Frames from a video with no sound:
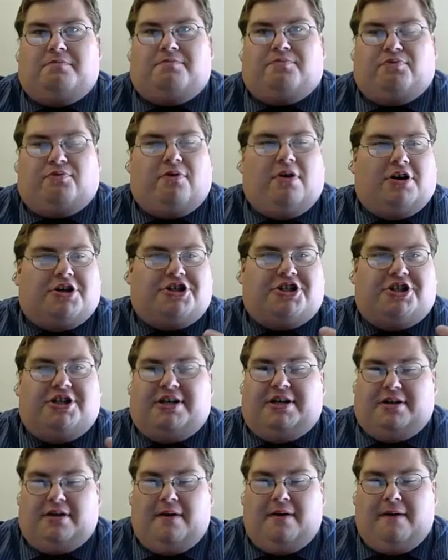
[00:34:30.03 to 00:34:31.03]

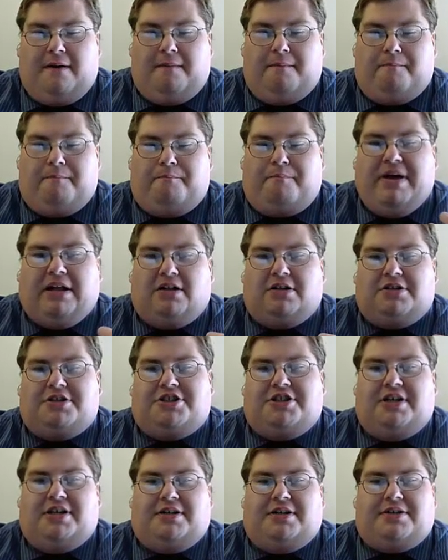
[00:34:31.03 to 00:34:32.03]
Prussian,
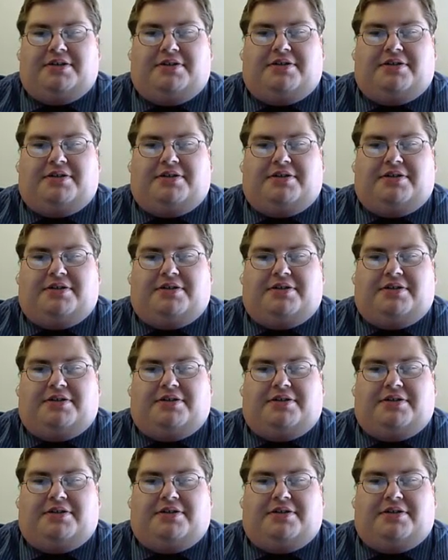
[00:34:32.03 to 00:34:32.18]
Belgian,